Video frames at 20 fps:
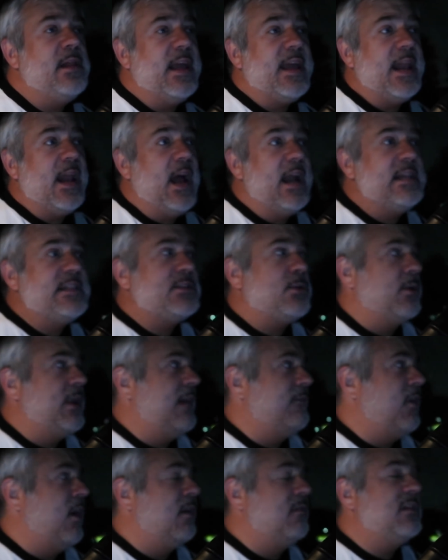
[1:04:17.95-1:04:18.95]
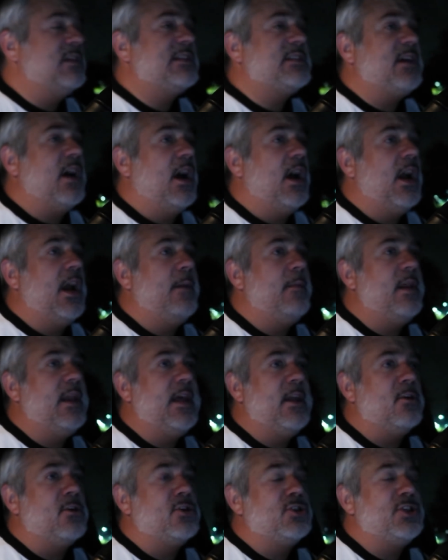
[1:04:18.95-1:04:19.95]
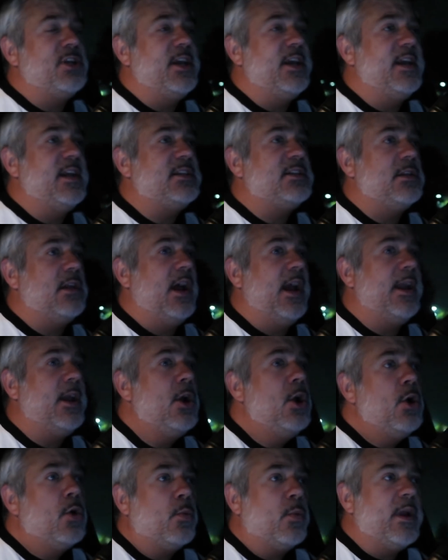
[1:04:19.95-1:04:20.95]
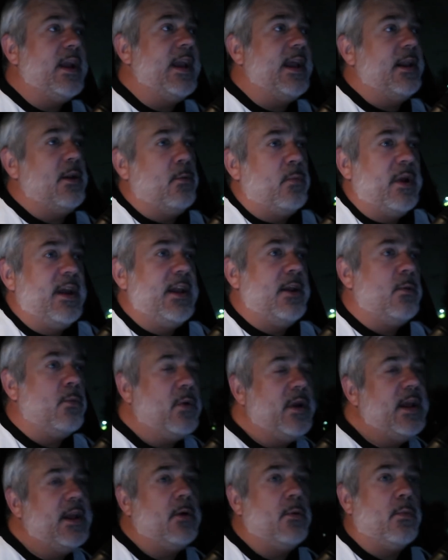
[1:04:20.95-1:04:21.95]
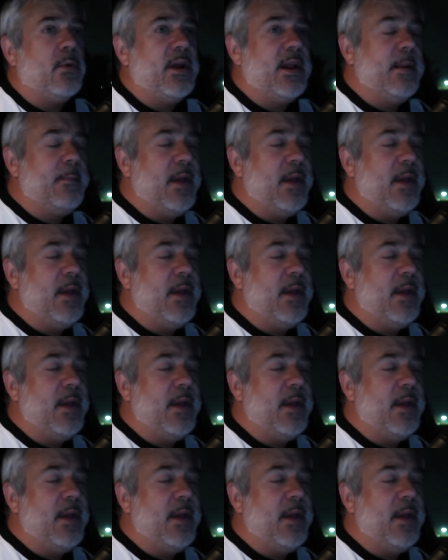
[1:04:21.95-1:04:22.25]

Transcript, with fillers: like in high school and have all this time and energy to like read and read and read and read.